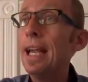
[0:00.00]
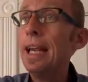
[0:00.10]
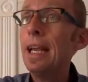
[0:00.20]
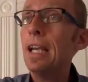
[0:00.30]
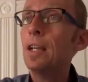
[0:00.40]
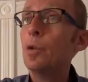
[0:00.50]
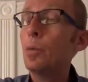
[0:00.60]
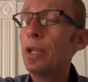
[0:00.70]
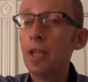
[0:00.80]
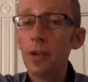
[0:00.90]
and
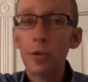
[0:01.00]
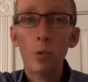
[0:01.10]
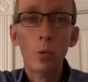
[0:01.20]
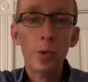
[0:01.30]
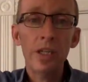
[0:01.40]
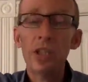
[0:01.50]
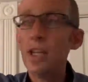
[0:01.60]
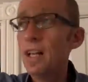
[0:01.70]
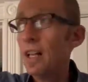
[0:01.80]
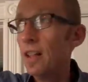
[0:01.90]
we can reach
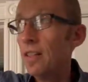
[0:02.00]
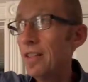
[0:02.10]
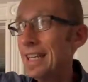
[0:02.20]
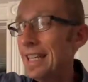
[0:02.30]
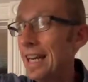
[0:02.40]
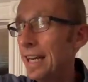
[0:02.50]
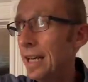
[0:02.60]
the